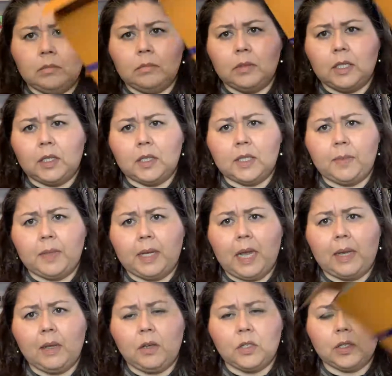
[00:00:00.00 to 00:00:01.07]
this is something I
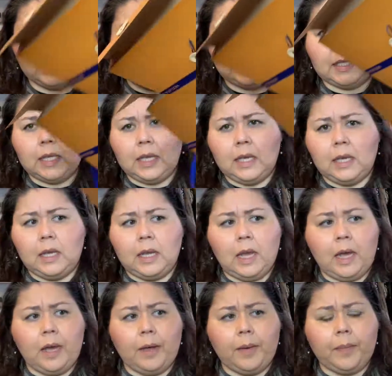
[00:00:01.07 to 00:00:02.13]
usually see.
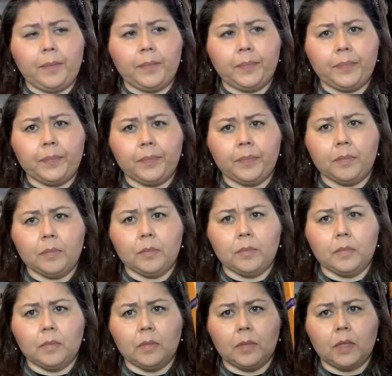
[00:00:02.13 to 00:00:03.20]
Um,
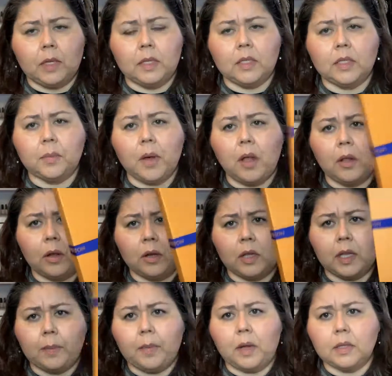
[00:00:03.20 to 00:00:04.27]
the smaller
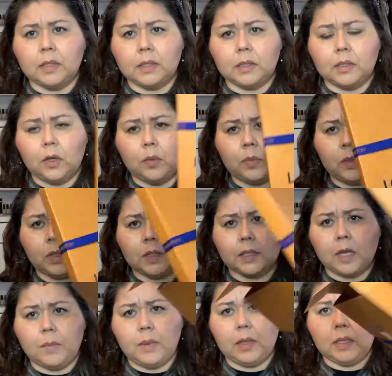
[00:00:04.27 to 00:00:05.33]
Clémence notebooks
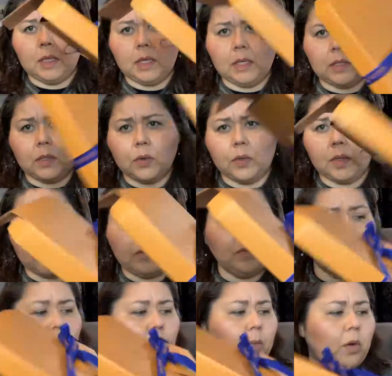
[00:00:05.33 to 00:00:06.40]
come in this, or the
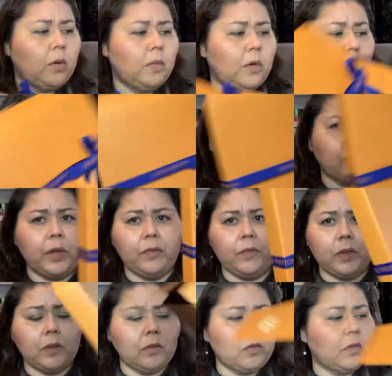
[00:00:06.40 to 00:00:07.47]
the notebook
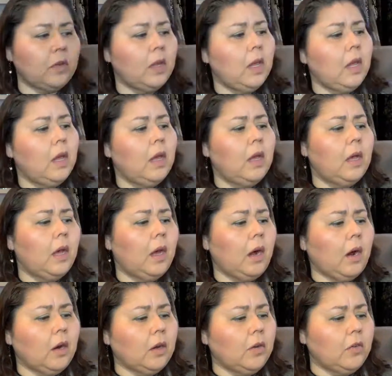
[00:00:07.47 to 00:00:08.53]
refills
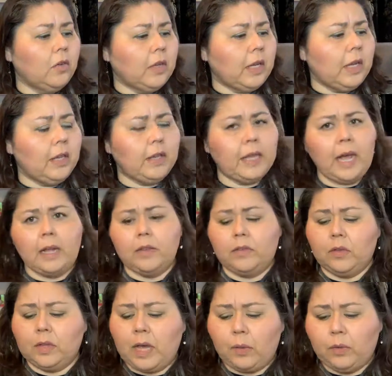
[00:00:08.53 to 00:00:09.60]
are usually in that.
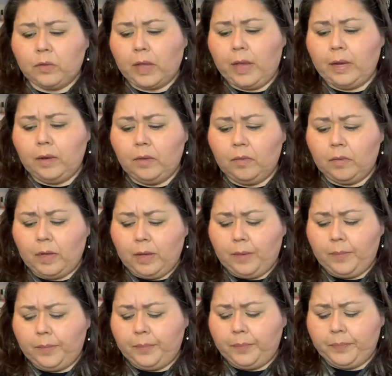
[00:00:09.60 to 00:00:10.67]
So that was kind of
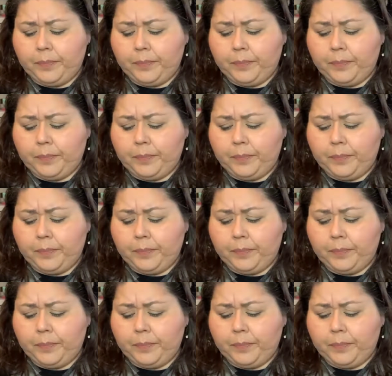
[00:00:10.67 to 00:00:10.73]
um,